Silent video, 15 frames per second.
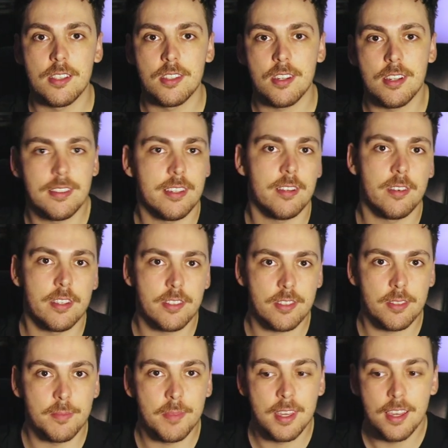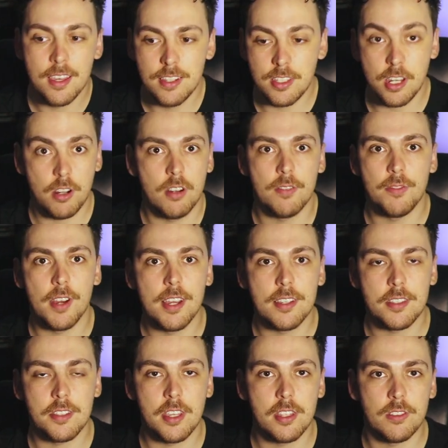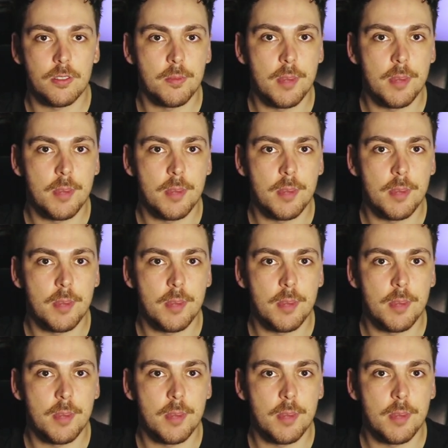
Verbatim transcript: he starts hearing some terrifying sounds